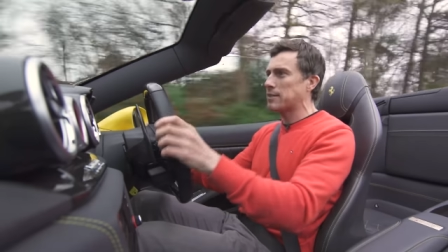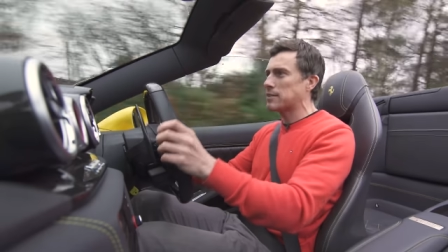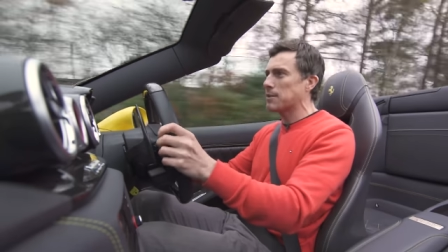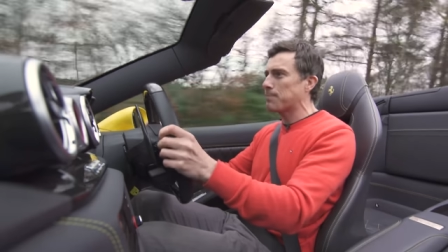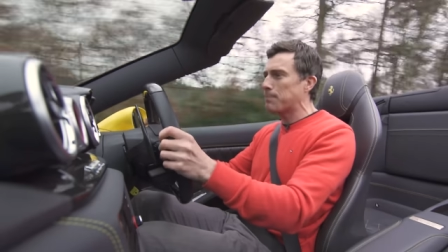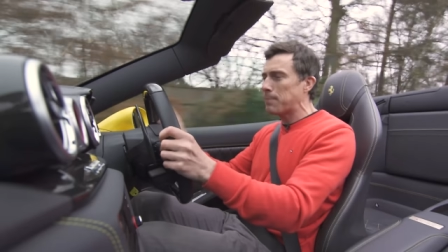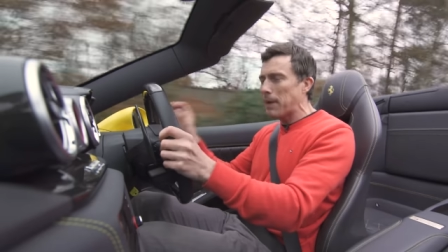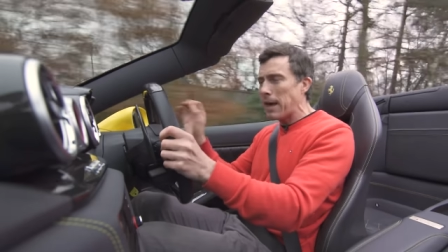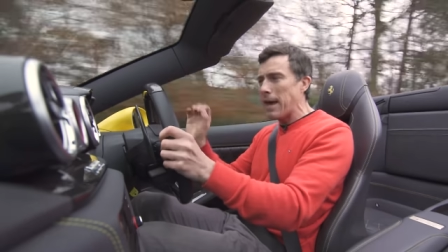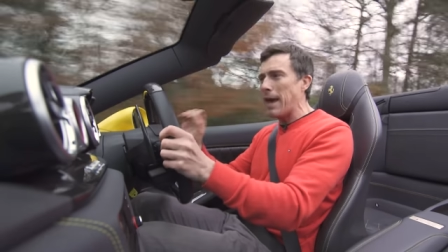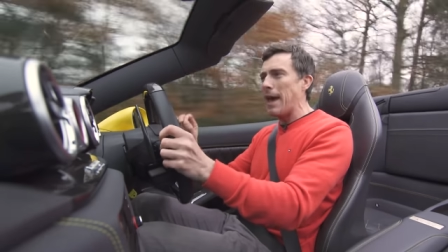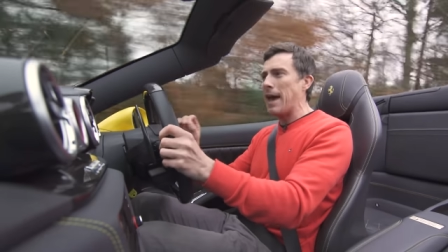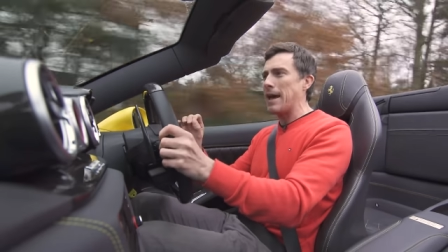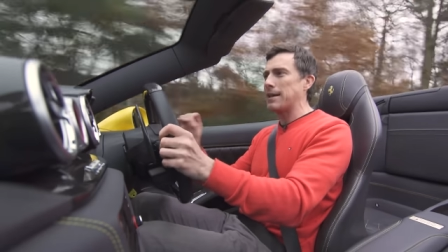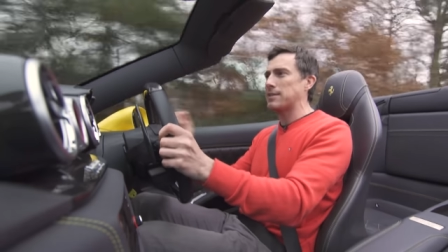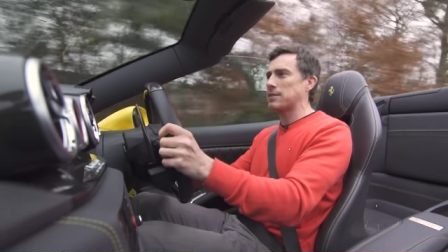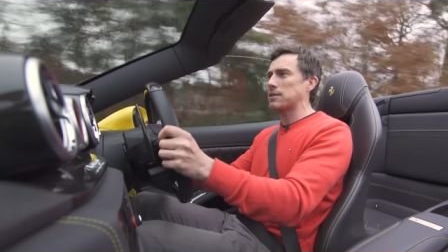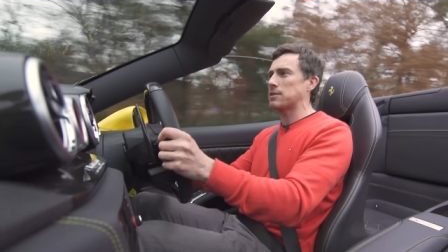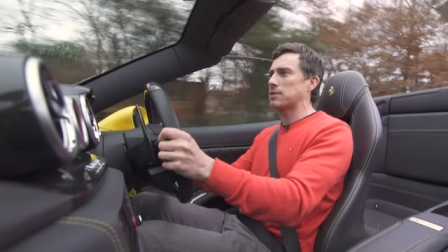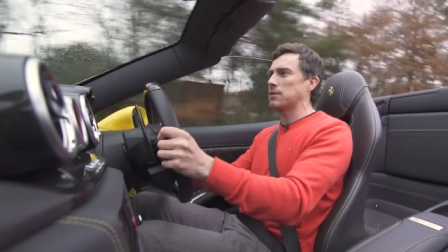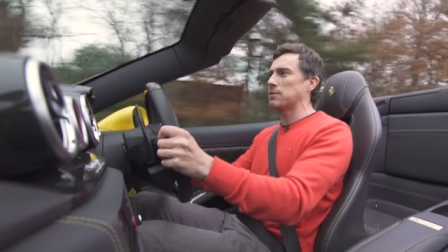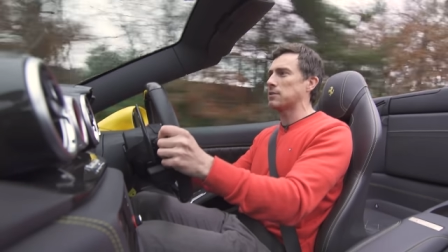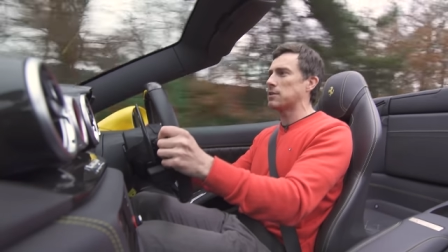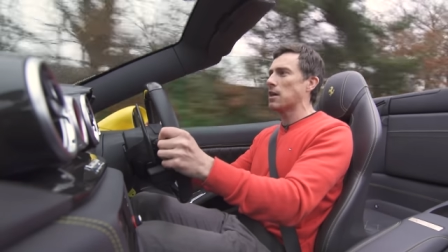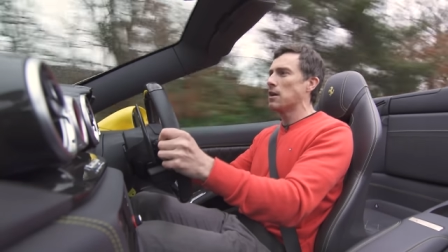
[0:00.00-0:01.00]
it's a bit
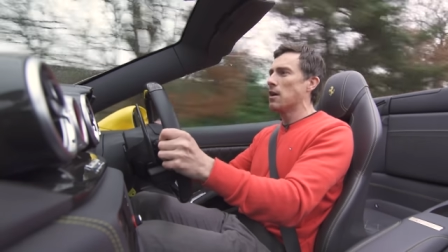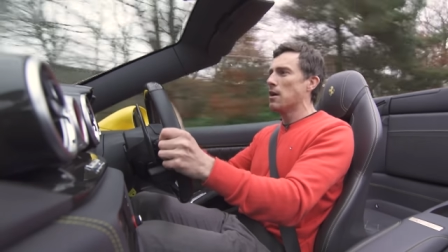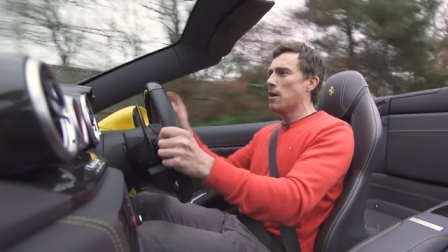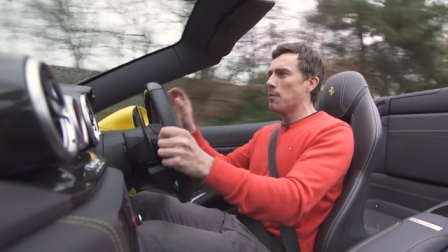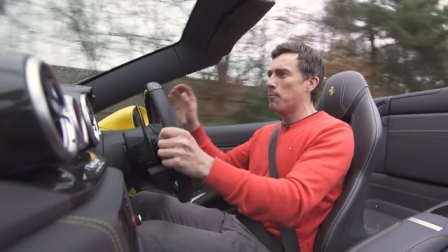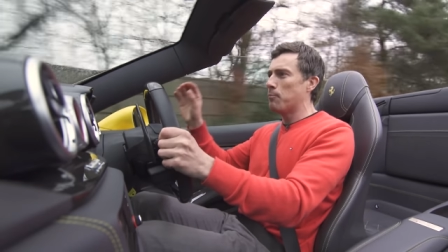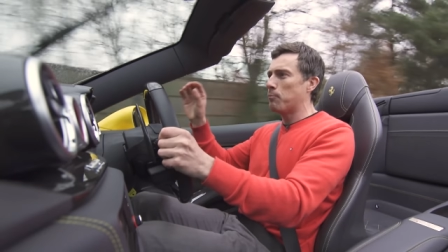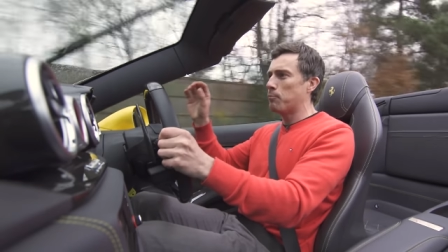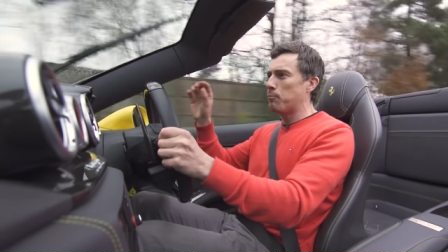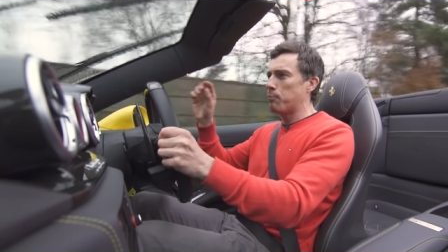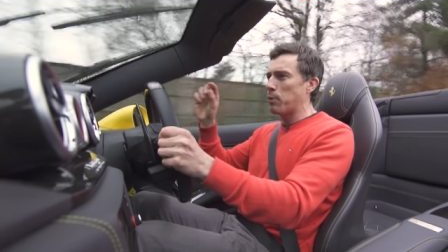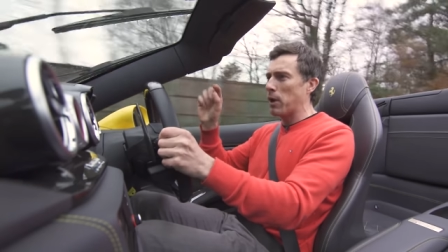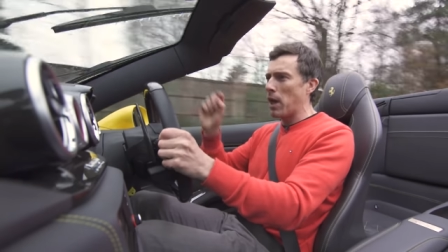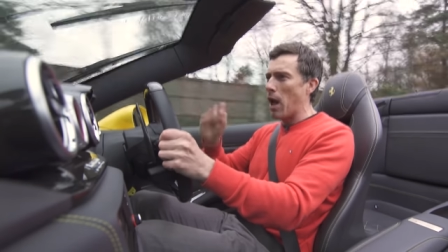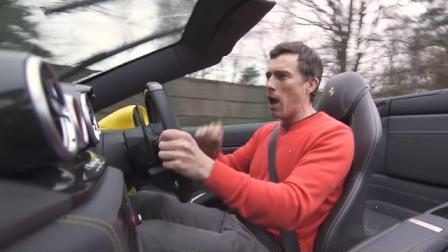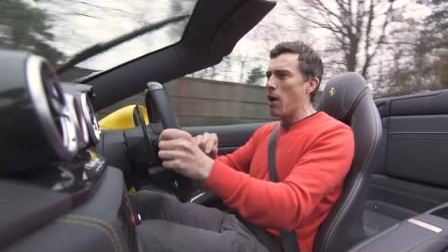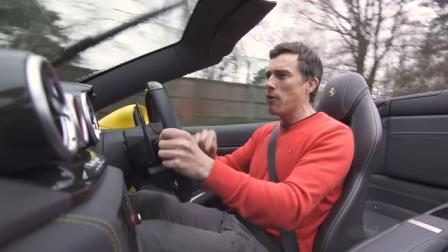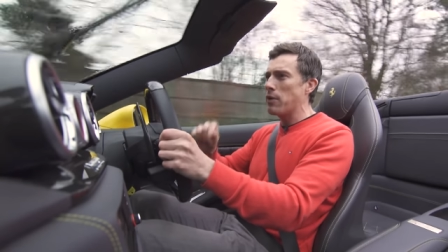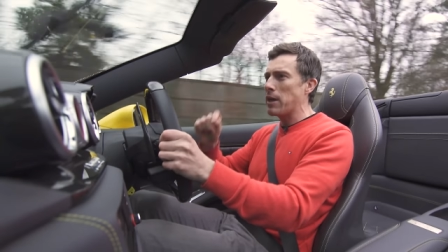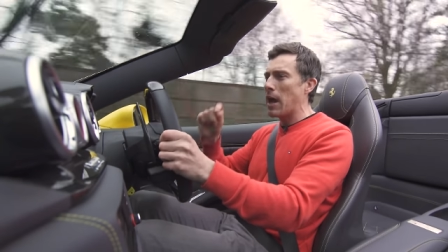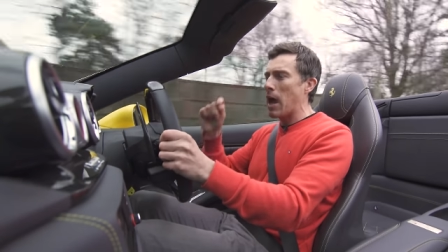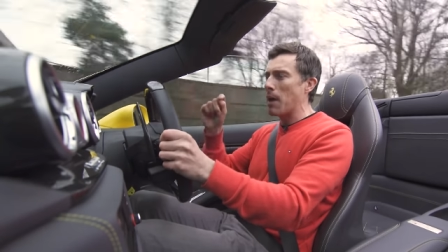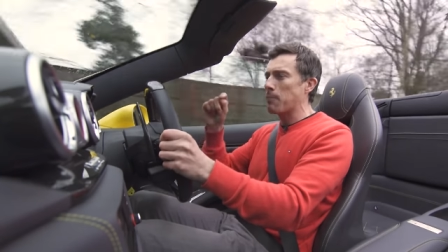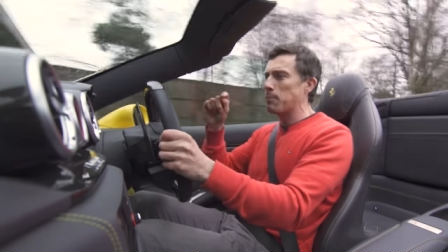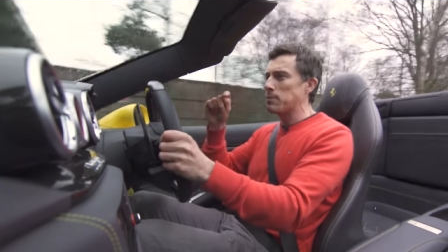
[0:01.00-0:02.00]
hesitant, but it
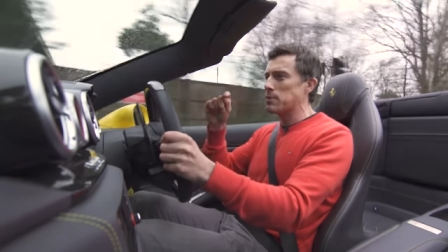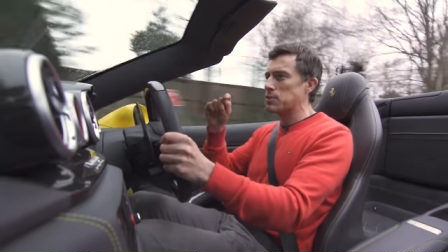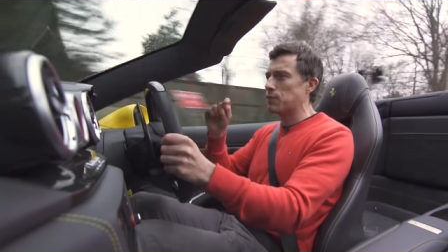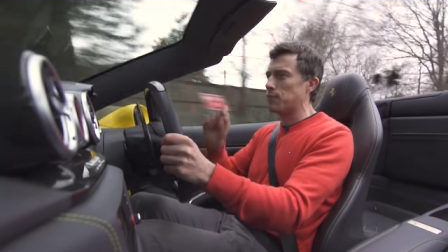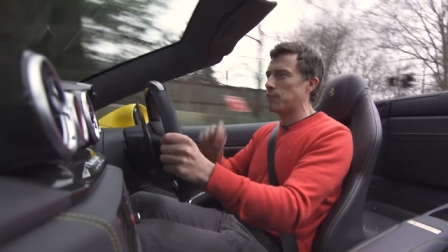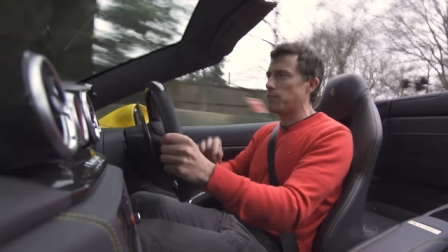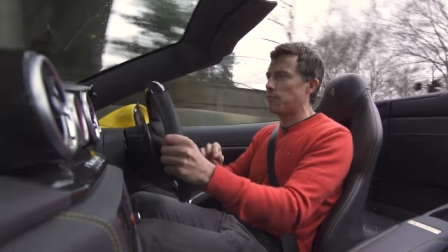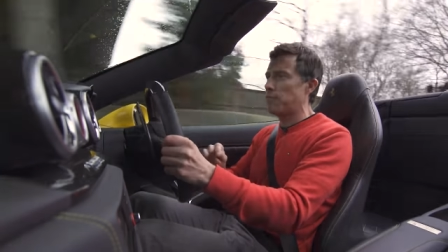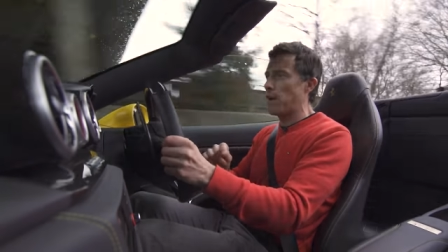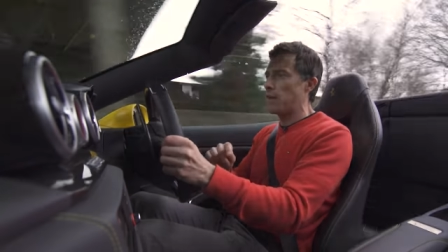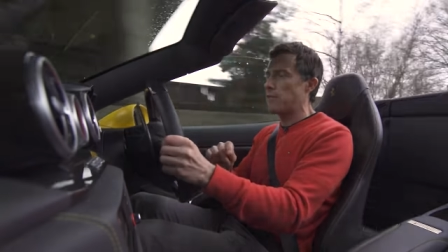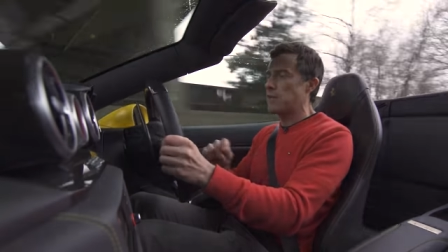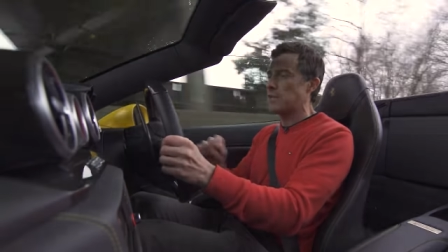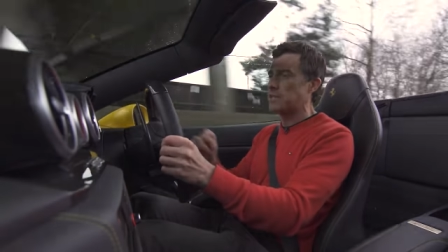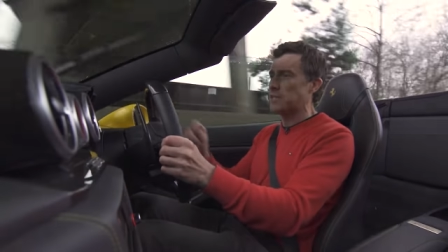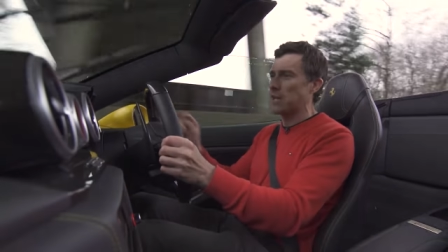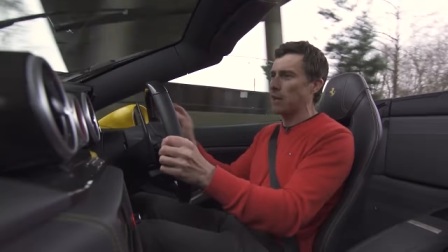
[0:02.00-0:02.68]
only happens very